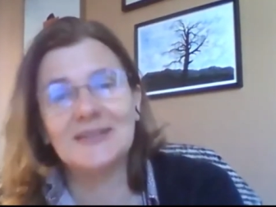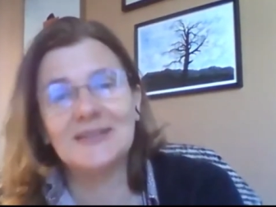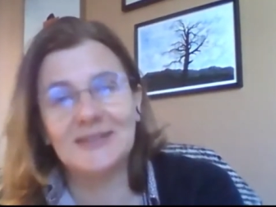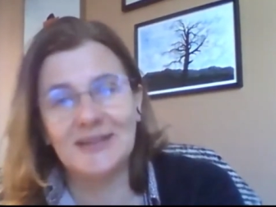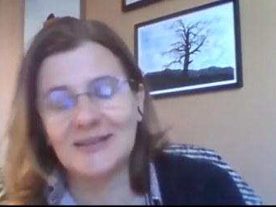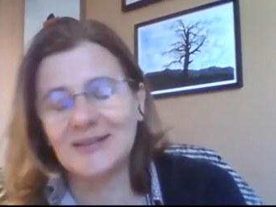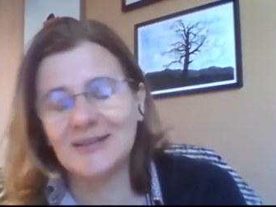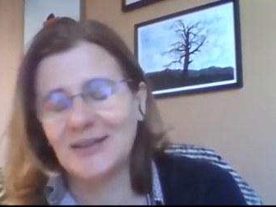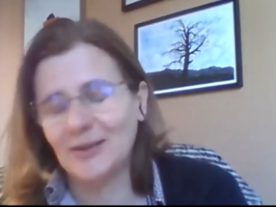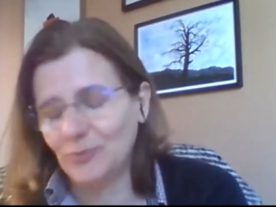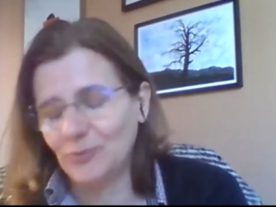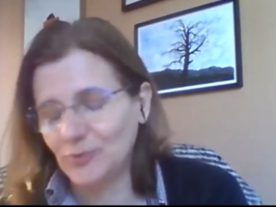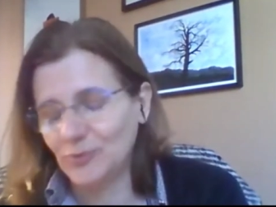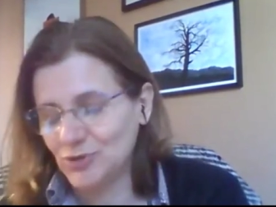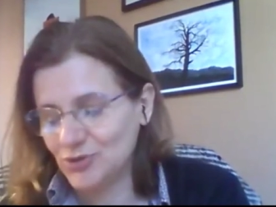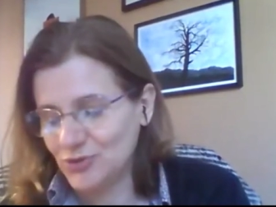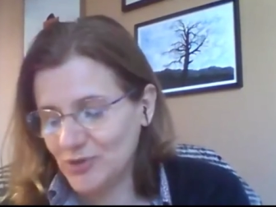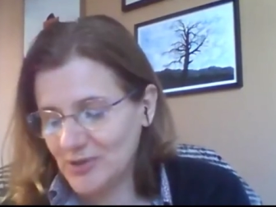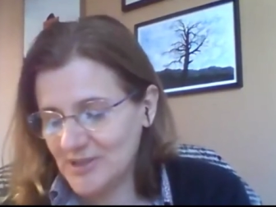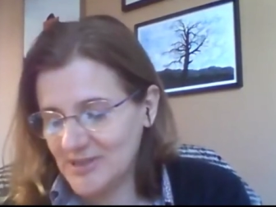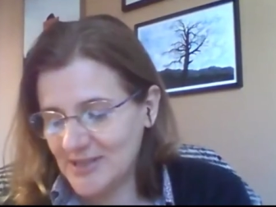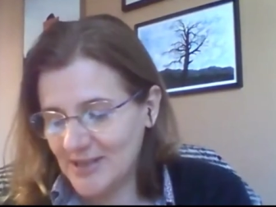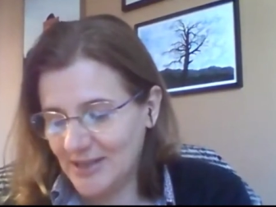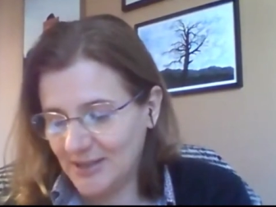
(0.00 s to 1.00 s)
and that I would
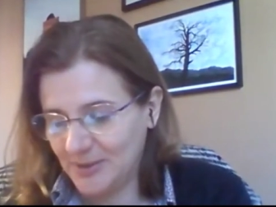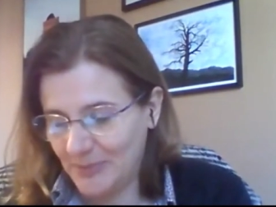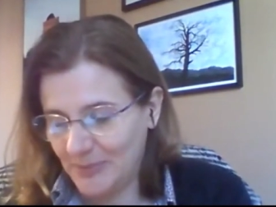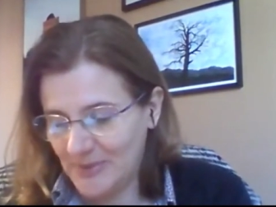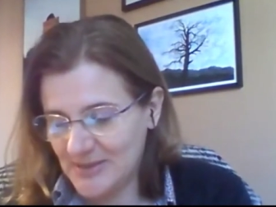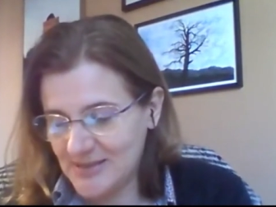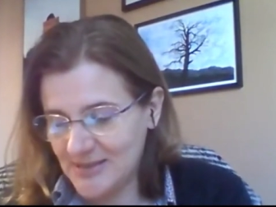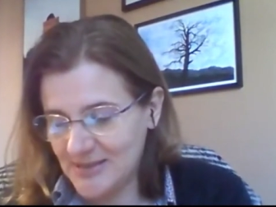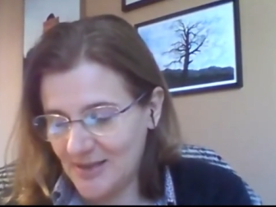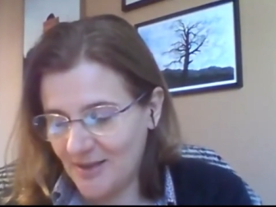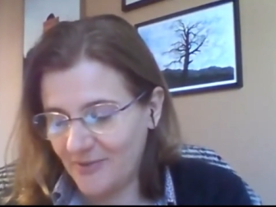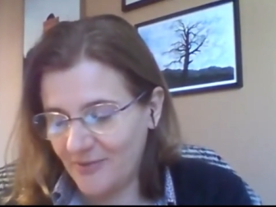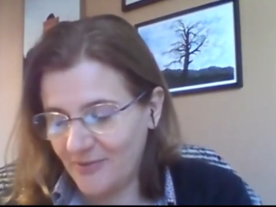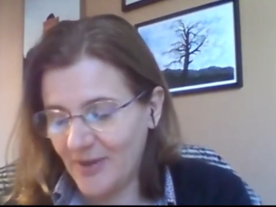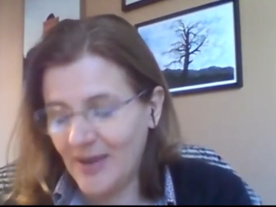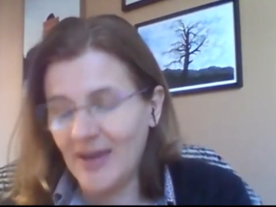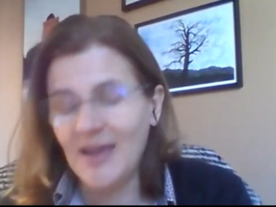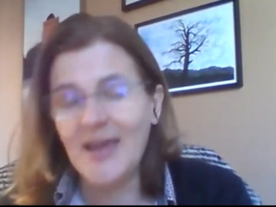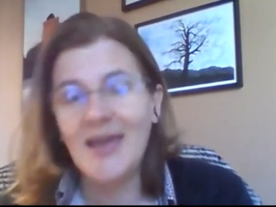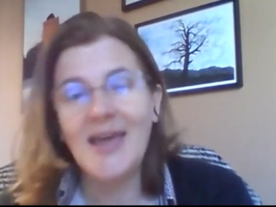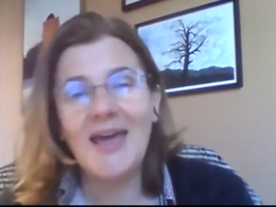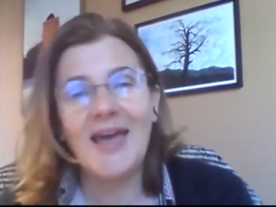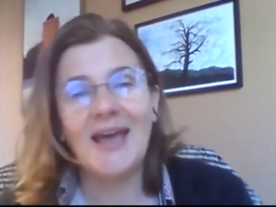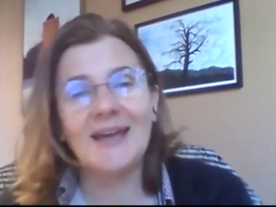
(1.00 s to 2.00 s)
translate myself.
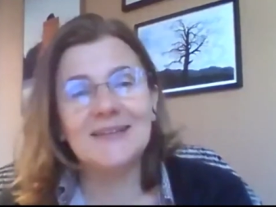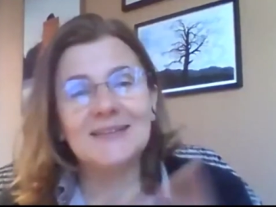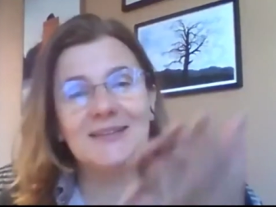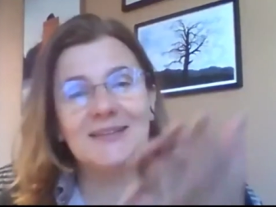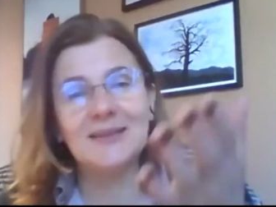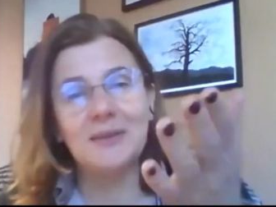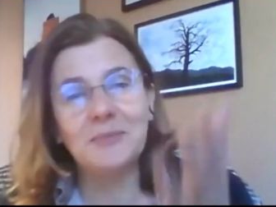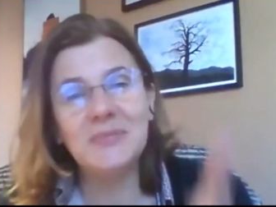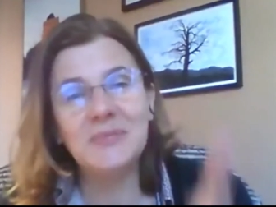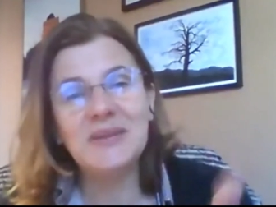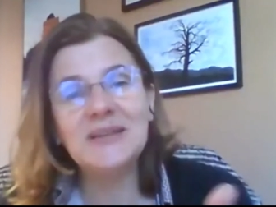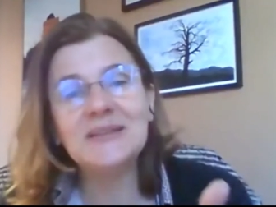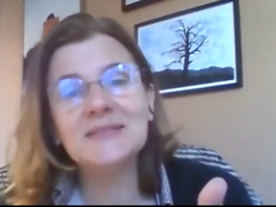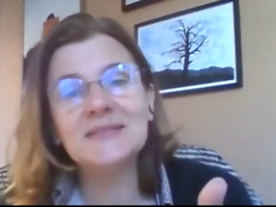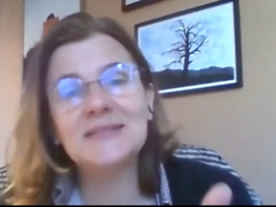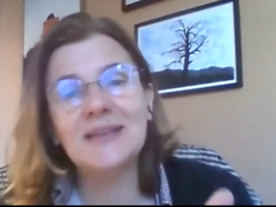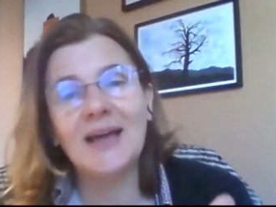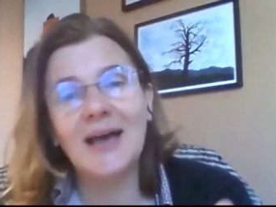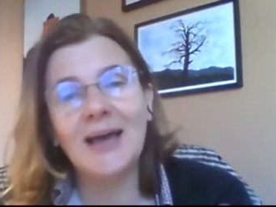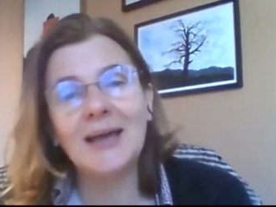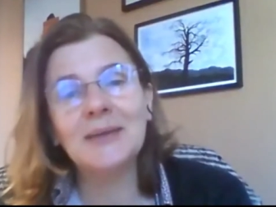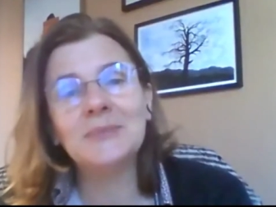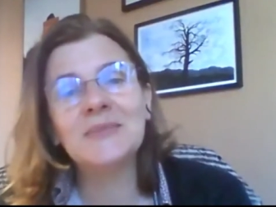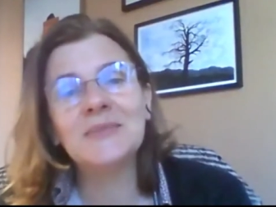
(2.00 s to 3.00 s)
And in the
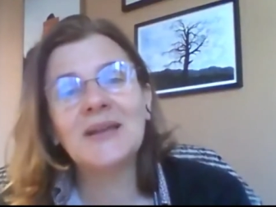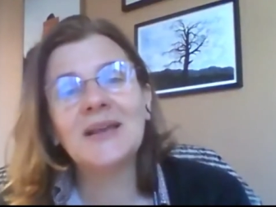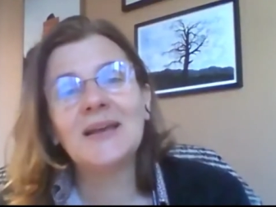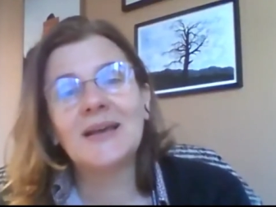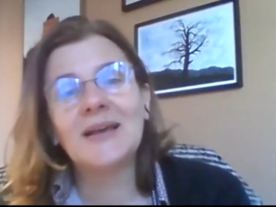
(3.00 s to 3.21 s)
meantime,